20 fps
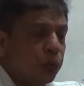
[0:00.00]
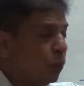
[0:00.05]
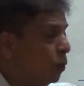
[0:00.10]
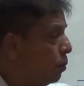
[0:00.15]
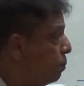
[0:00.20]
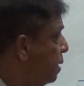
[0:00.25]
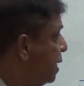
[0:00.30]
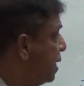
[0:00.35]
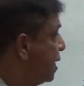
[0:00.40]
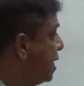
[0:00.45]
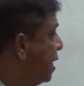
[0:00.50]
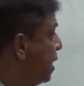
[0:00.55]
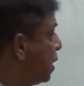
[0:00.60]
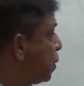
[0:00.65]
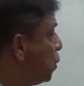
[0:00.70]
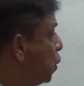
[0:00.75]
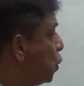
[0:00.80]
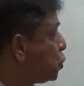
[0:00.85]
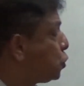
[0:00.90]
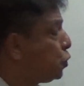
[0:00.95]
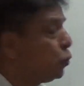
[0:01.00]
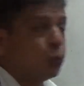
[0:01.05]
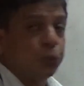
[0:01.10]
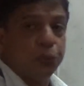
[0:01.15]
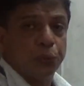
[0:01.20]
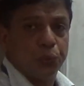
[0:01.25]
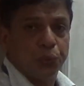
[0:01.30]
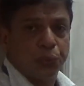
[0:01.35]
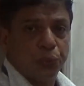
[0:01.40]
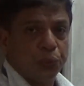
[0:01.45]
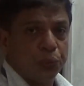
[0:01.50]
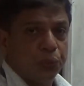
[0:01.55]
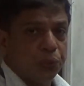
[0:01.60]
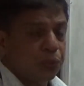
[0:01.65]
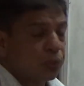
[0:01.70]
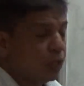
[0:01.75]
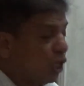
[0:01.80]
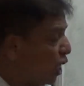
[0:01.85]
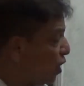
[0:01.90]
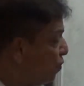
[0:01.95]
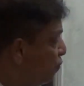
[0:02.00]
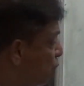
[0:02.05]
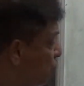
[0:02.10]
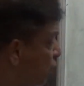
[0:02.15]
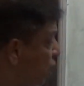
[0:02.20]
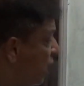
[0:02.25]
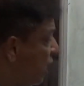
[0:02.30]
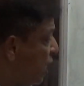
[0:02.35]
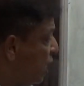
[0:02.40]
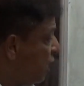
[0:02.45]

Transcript: but here not 2. Therefore,